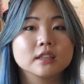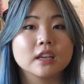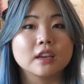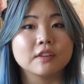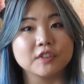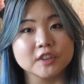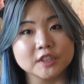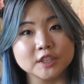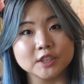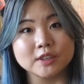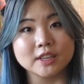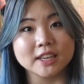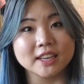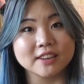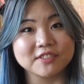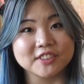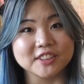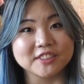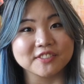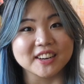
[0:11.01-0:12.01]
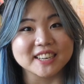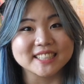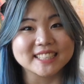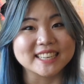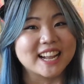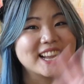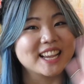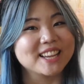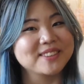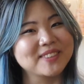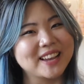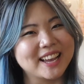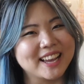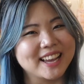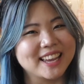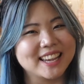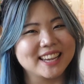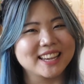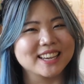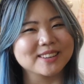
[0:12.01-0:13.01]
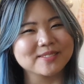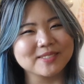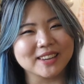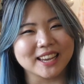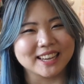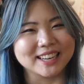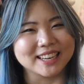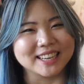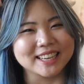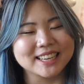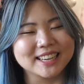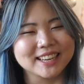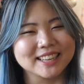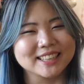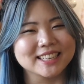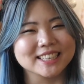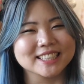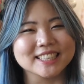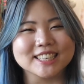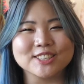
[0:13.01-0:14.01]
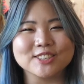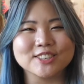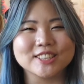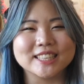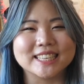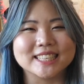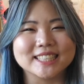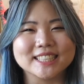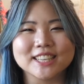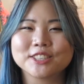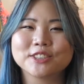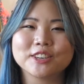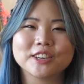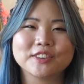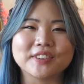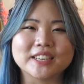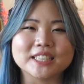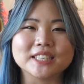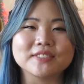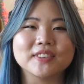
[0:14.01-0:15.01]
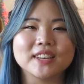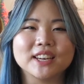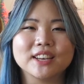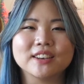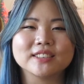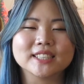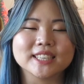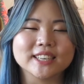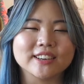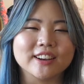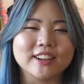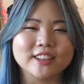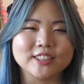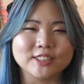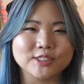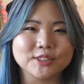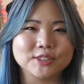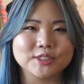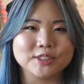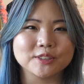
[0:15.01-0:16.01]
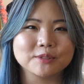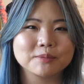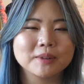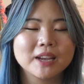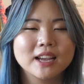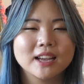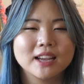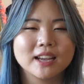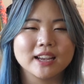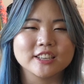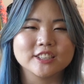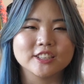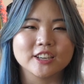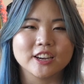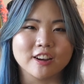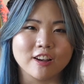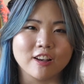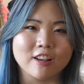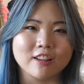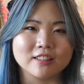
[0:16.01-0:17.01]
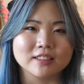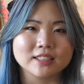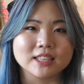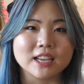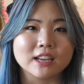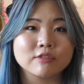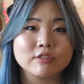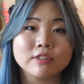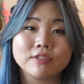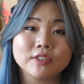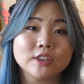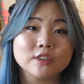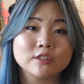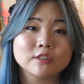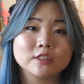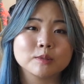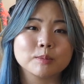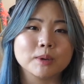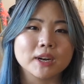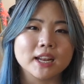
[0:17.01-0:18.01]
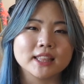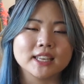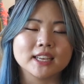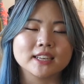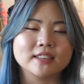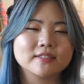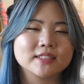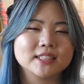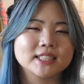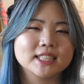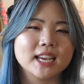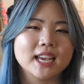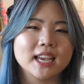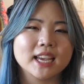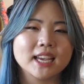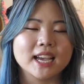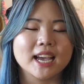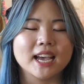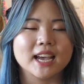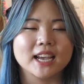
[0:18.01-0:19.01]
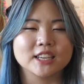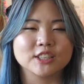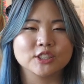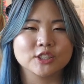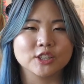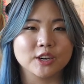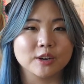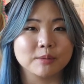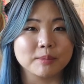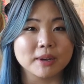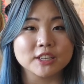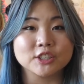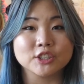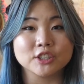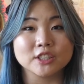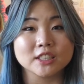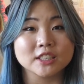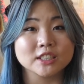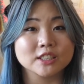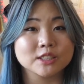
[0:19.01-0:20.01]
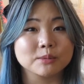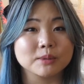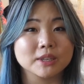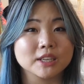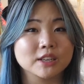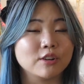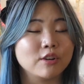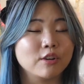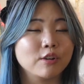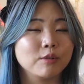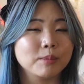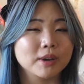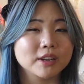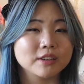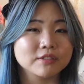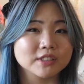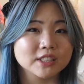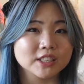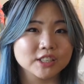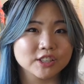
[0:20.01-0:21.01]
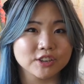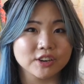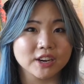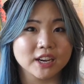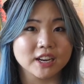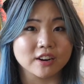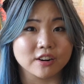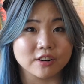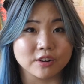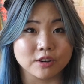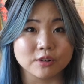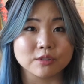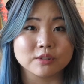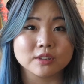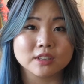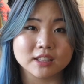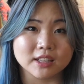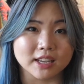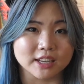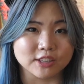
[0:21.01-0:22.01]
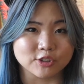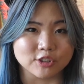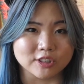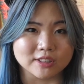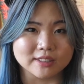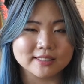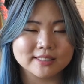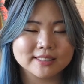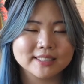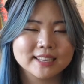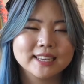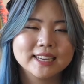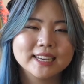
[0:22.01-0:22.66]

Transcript: If you're tuning in for the first time, hi, I'm Katie. I like to do these luxury fashion videos here on YouTube. I share hauls and reviews, but at the end of the day, I share my journey so we can all mindfully curate our own collections.